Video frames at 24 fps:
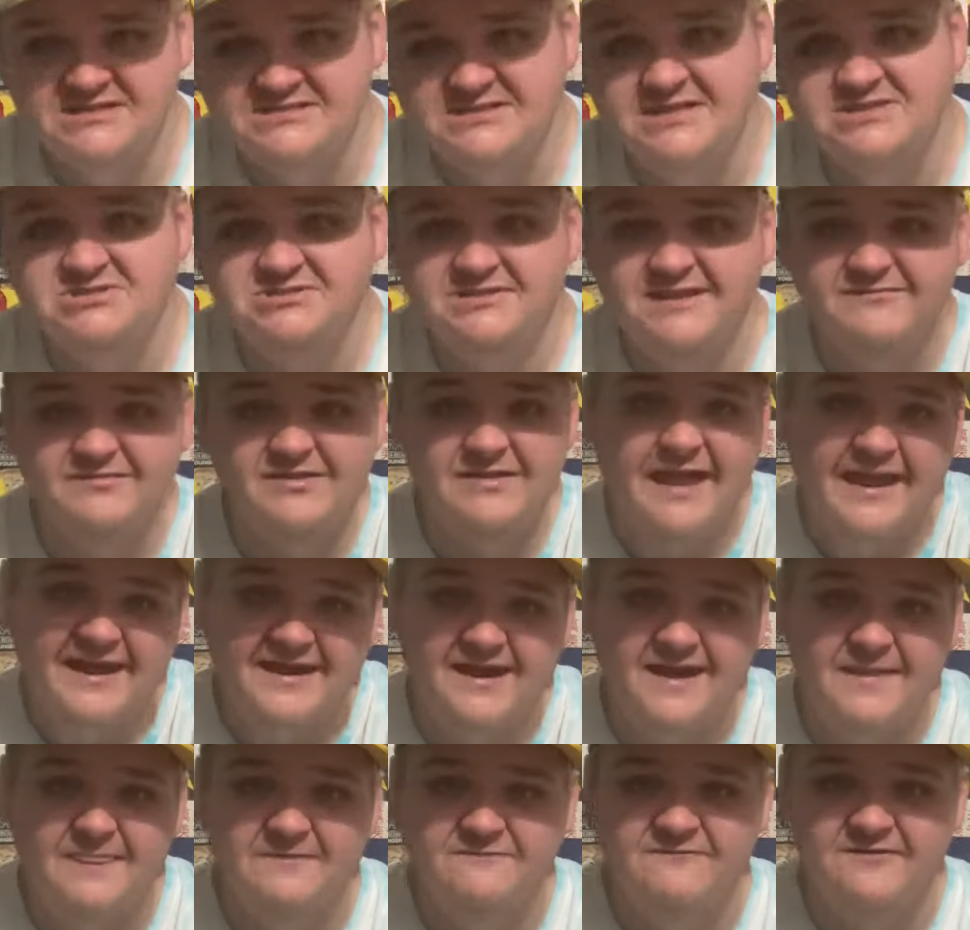that you leave a
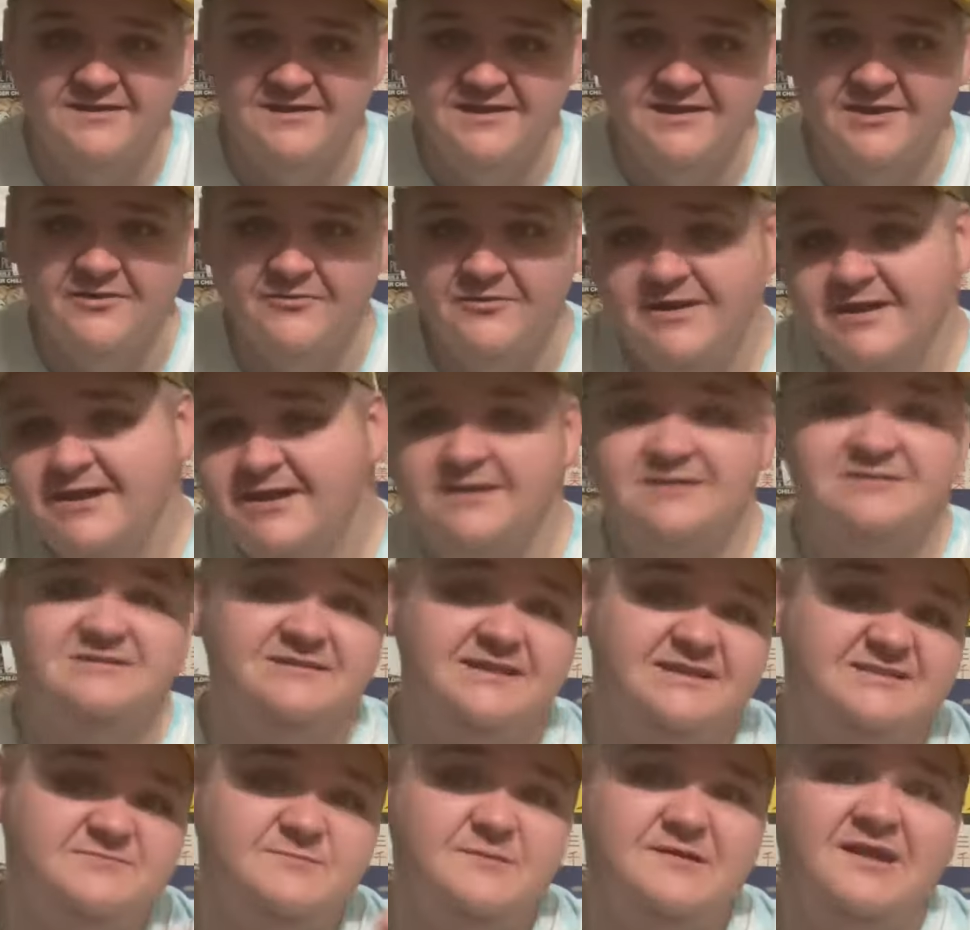like on the video, because it
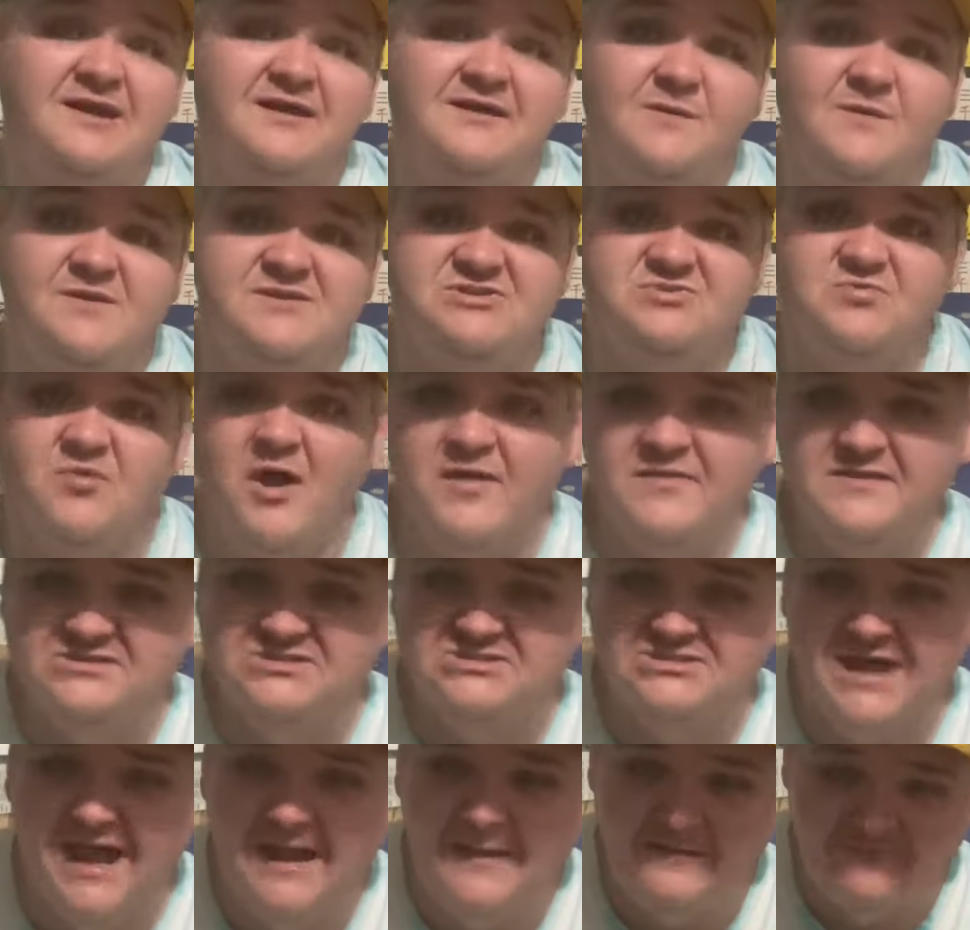lets me know you enjoy this
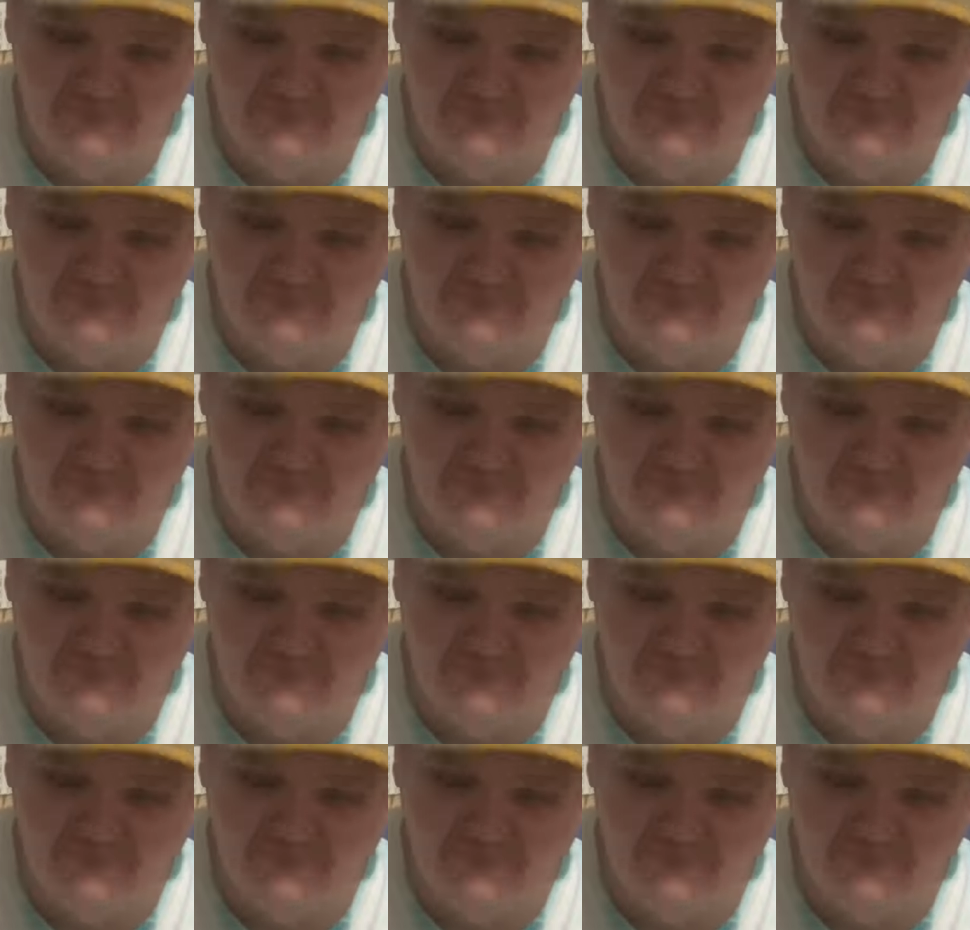style of